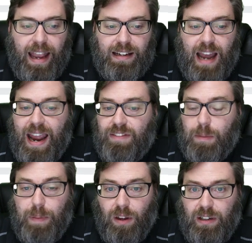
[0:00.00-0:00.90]
And I
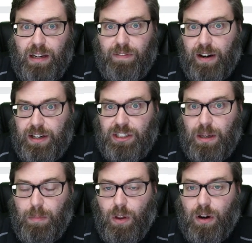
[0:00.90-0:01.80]
have the ability, very
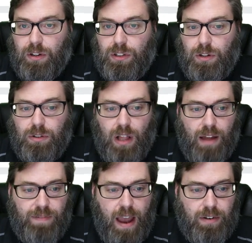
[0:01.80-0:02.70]
similar to
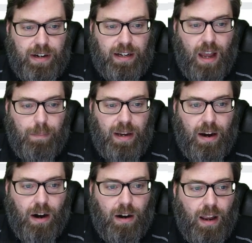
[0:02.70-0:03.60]
Cloud Foundry, to come
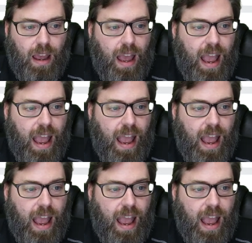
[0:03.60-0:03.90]
here